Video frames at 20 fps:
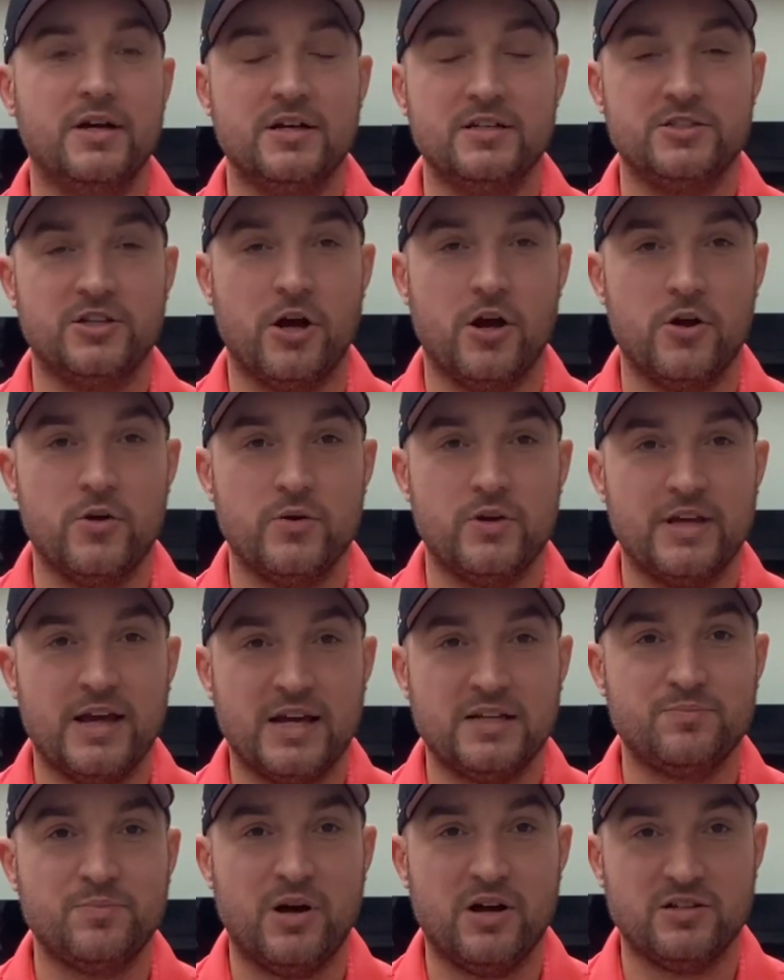So
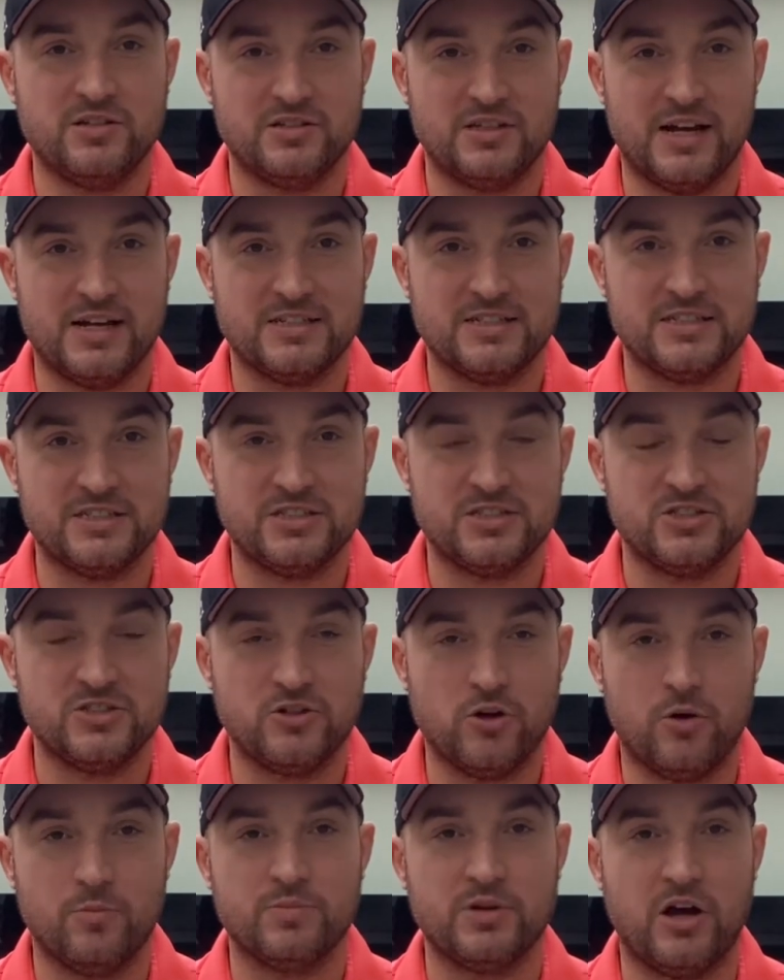Yes Putters actually
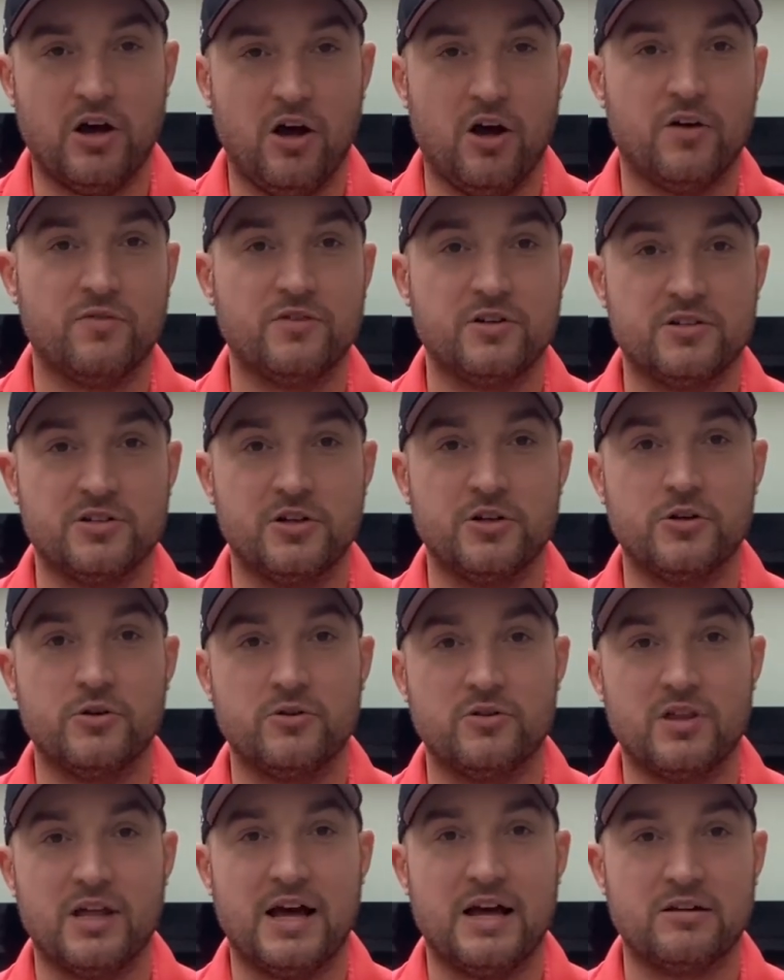stopped after
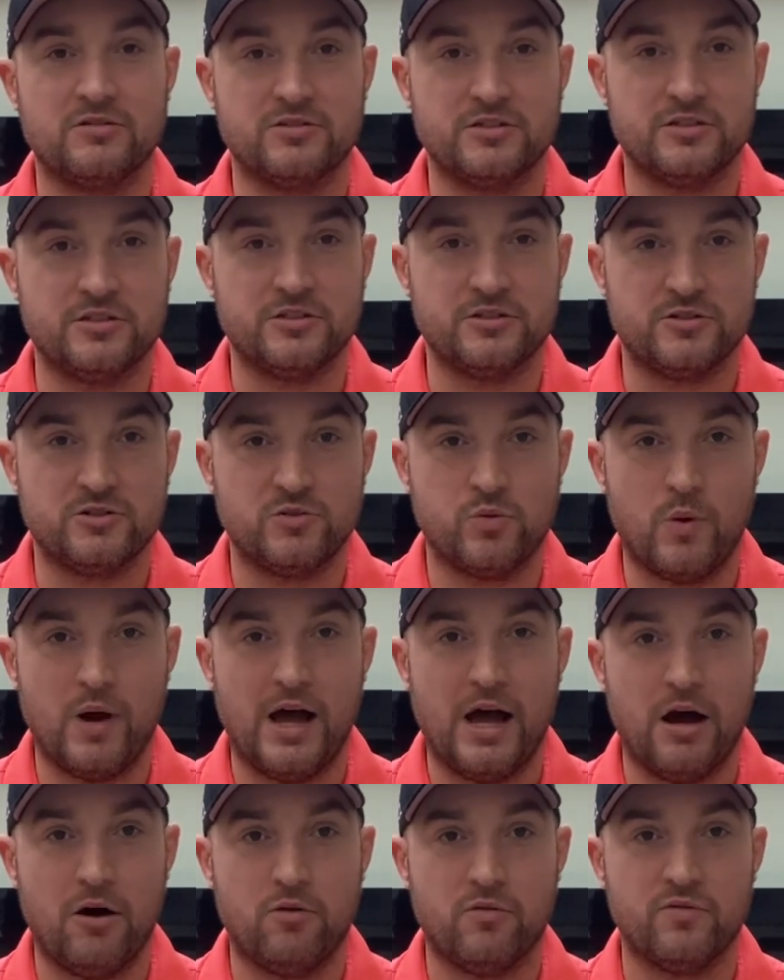
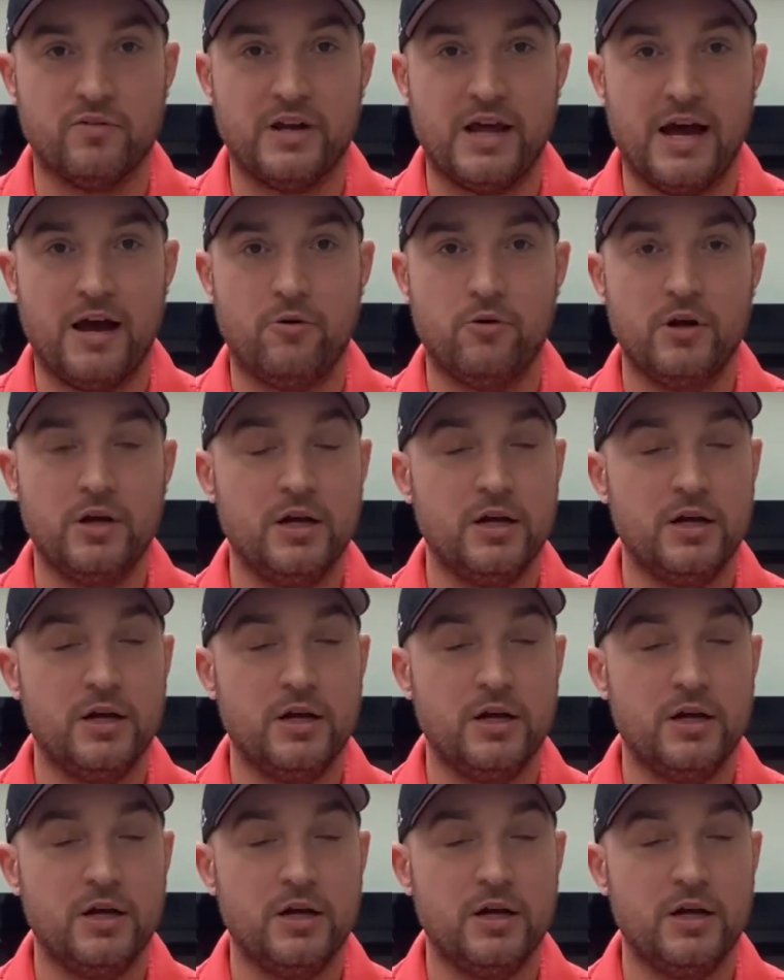2012. Now,